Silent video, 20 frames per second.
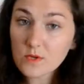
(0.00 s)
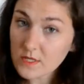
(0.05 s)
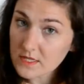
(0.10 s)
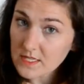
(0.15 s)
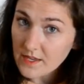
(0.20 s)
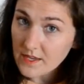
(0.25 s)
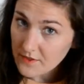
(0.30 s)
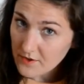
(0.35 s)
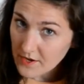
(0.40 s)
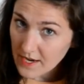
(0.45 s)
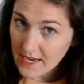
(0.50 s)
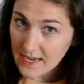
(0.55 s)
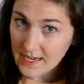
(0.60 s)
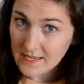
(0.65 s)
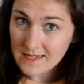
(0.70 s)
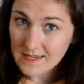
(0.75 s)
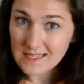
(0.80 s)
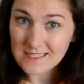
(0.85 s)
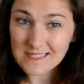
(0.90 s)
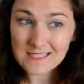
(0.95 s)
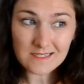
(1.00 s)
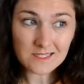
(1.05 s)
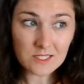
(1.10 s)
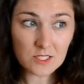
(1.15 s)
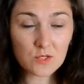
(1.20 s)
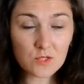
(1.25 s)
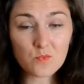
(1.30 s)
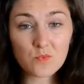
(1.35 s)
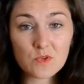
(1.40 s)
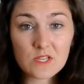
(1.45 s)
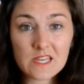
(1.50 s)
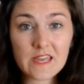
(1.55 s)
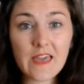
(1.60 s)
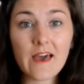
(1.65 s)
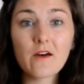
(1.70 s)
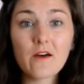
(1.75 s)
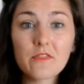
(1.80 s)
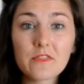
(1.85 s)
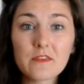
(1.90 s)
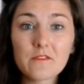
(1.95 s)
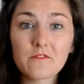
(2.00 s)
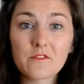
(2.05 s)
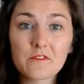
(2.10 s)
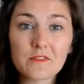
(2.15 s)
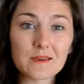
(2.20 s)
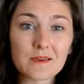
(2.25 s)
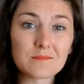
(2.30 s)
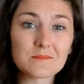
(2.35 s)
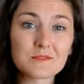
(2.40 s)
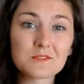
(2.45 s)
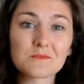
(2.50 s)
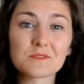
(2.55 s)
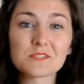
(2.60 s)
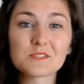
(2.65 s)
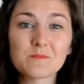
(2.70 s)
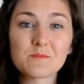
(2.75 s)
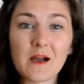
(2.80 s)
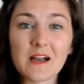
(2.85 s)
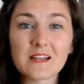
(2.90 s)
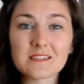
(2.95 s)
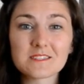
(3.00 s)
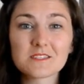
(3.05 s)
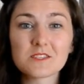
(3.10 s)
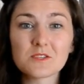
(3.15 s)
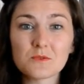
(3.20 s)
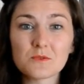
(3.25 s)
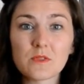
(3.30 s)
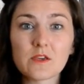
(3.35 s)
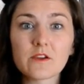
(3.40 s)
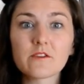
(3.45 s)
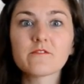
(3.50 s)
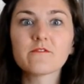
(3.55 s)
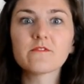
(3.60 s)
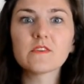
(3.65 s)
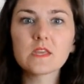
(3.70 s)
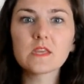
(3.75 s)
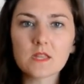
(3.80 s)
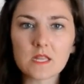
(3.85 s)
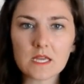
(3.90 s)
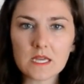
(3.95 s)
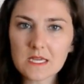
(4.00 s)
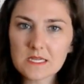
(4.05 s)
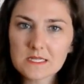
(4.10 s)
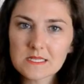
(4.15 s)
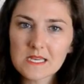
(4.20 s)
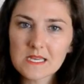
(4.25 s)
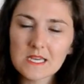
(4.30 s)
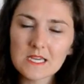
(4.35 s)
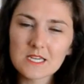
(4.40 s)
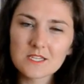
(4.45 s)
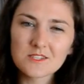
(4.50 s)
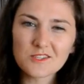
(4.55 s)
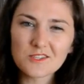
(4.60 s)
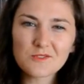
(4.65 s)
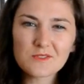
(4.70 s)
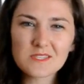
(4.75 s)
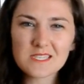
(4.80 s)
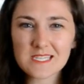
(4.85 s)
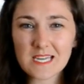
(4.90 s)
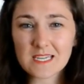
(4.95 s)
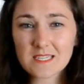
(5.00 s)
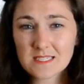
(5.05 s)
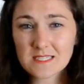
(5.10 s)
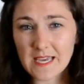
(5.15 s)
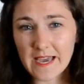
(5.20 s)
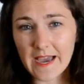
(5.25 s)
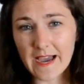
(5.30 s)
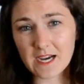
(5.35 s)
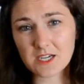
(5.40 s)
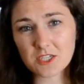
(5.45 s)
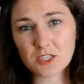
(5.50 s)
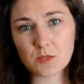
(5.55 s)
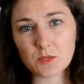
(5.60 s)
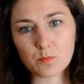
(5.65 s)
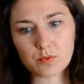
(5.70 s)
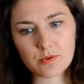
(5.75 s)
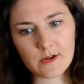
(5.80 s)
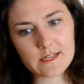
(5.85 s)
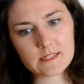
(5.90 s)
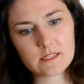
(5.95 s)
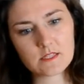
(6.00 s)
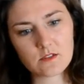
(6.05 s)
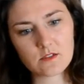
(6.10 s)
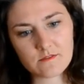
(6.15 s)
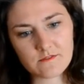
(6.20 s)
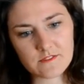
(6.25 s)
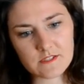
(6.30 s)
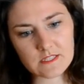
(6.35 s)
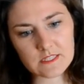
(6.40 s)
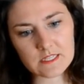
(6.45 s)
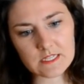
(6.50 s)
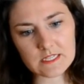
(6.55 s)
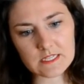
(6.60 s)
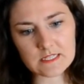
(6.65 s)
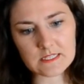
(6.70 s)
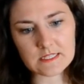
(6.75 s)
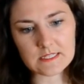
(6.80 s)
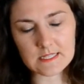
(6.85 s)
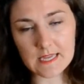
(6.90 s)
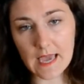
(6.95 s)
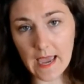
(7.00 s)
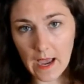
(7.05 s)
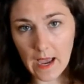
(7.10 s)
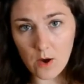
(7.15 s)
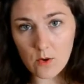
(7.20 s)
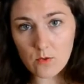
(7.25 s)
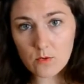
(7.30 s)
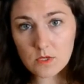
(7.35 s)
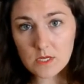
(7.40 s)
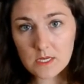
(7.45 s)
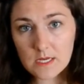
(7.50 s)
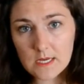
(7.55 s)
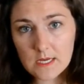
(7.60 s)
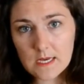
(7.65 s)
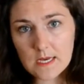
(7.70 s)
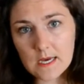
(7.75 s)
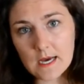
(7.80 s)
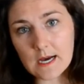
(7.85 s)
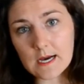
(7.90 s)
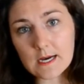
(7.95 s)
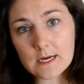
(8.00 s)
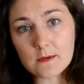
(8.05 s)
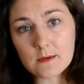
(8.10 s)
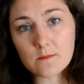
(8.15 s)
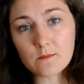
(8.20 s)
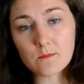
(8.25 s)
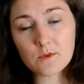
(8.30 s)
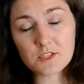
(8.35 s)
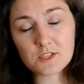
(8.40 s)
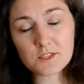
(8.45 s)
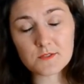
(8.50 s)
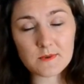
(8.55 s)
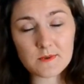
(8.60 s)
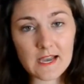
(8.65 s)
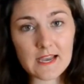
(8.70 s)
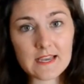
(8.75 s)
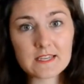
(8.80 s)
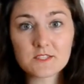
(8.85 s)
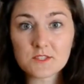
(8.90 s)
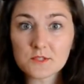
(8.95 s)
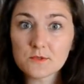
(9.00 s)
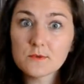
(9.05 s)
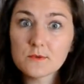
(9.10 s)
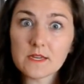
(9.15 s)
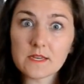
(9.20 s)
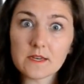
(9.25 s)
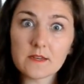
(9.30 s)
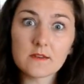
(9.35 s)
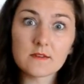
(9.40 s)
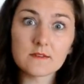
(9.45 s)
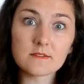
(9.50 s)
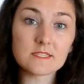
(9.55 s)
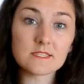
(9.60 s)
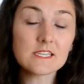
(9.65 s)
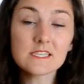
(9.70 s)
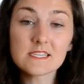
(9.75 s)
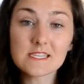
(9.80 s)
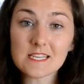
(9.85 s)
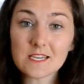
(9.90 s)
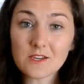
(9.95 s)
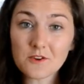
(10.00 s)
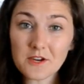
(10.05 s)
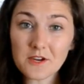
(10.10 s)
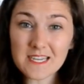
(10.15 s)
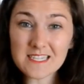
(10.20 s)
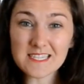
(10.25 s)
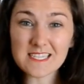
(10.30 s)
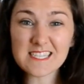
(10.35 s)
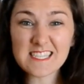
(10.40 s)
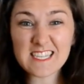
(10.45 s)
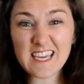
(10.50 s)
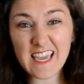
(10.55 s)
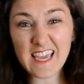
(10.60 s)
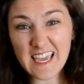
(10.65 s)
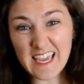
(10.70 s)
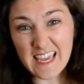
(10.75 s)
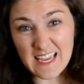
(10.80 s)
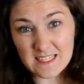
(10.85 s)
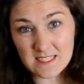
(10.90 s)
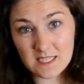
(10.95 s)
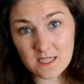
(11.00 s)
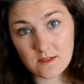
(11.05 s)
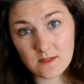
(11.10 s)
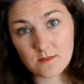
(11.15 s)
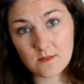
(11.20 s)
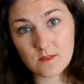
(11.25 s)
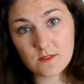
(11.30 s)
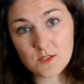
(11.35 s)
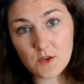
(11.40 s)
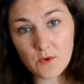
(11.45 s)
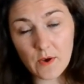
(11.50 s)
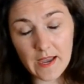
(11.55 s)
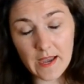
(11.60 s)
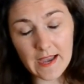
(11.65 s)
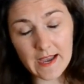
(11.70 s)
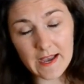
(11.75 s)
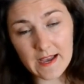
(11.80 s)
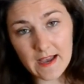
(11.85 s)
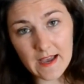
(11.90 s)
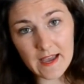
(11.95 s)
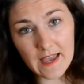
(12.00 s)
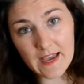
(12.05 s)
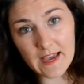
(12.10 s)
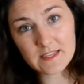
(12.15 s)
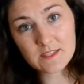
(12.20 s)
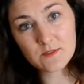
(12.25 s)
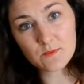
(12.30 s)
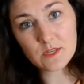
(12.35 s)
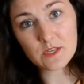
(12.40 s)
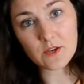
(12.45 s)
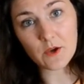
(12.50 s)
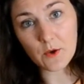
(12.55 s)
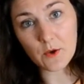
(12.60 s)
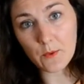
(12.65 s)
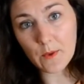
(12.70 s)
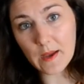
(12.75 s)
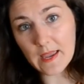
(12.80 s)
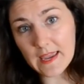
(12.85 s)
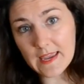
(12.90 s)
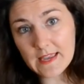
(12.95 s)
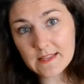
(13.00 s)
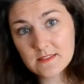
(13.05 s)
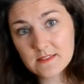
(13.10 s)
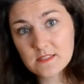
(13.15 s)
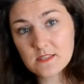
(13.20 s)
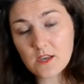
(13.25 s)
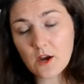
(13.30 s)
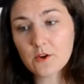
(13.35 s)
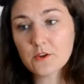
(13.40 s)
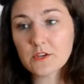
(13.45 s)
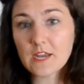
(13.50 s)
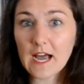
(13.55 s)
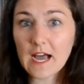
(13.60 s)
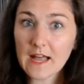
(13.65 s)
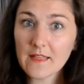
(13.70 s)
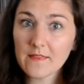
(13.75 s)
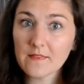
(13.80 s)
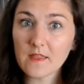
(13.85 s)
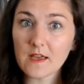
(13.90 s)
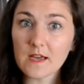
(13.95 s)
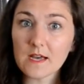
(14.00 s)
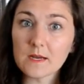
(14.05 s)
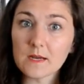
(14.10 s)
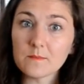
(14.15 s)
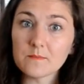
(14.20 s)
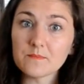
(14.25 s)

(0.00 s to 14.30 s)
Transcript: 2, on the other hand, it's actually really healthy for them to respond to their feelings. 2s tend to actually press their feelings down, which is why 2 disintegrates to 8. So as we know, 8s are not